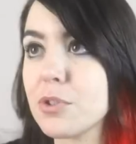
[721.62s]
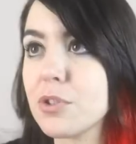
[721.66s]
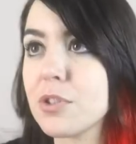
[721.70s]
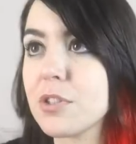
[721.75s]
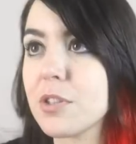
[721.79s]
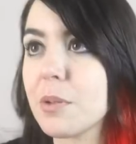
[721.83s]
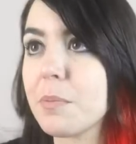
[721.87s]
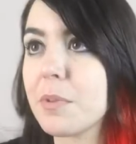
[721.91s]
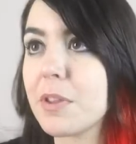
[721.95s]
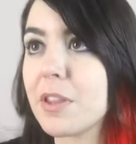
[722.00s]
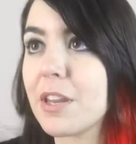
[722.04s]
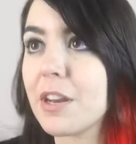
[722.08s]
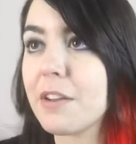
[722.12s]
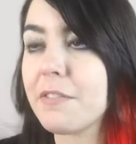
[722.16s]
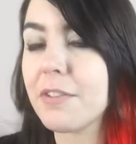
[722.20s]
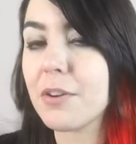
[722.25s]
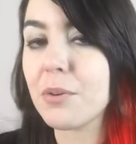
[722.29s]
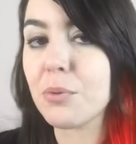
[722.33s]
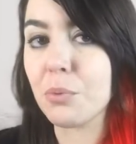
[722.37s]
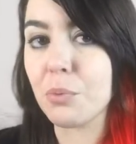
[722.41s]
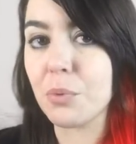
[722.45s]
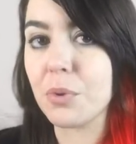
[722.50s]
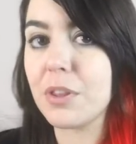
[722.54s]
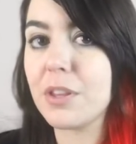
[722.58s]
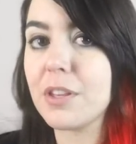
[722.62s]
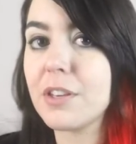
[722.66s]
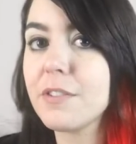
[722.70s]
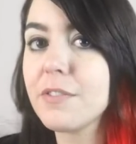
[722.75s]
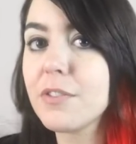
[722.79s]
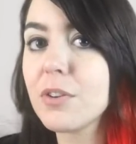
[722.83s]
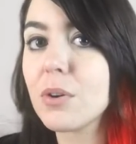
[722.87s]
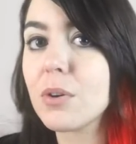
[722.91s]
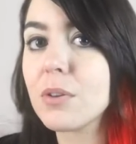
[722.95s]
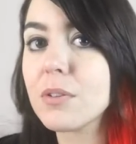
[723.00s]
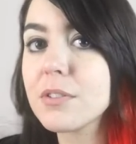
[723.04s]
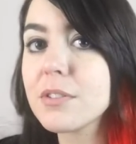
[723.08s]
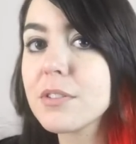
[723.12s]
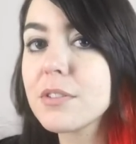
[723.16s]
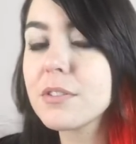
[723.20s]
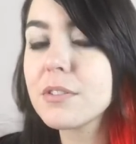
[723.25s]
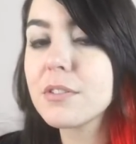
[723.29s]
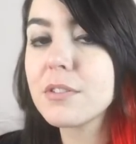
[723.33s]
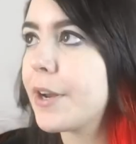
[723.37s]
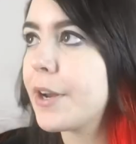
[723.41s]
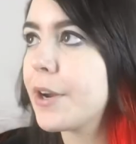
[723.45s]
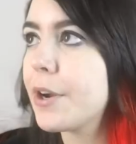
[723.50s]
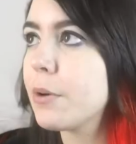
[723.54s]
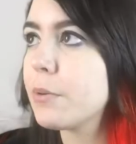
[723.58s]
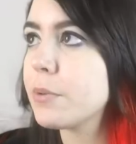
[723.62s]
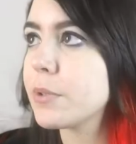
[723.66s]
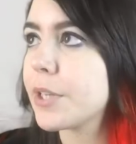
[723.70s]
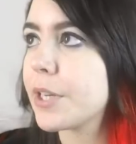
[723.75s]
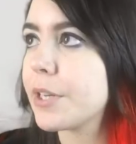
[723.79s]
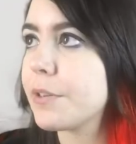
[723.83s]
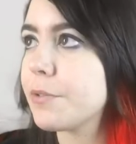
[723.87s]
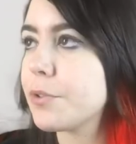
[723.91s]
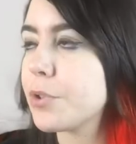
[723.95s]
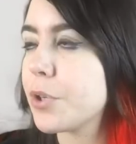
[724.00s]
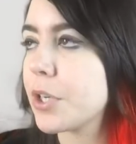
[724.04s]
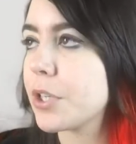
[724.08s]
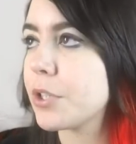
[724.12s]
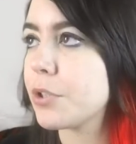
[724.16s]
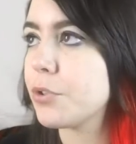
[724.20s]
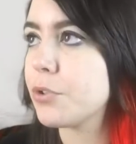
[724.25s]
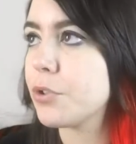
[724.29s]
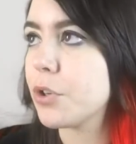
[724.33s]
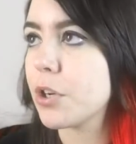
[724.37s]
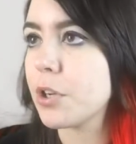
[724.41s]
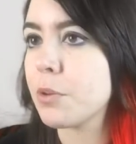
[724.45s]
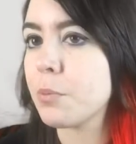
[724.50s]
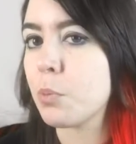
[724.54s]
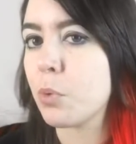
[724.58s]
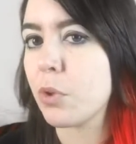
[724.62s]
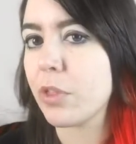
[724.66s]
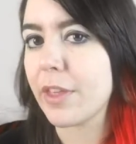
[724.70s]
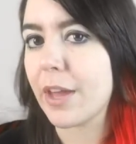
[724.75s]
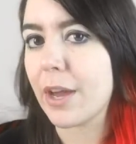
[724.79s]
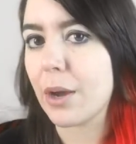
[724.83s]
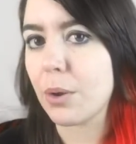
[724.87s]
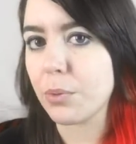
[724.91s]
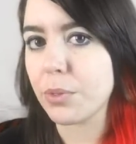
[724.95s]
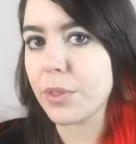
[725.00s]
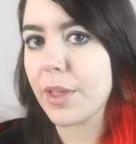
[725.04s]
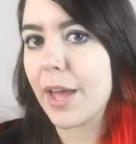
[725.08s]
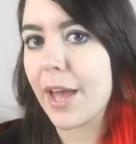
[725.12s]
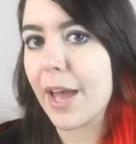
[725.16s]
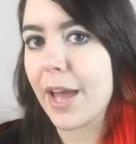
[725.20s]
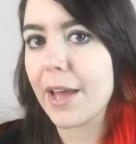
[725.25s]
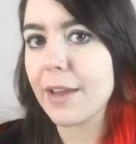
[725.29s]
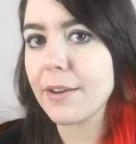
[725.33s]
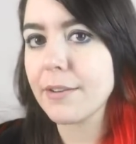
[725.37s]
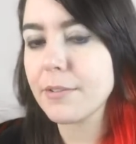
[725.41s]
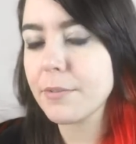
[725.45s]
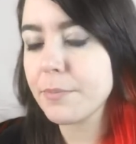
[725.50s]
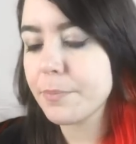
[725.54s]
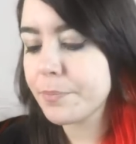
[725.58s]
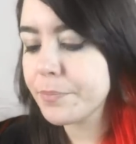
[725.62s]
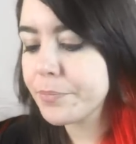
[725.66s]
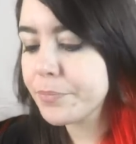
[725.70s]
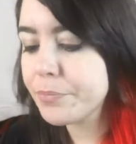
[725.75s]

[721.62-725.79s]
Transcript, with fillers: was just something that I found really difficult. And then here I was kind of trying to draw him without the hat.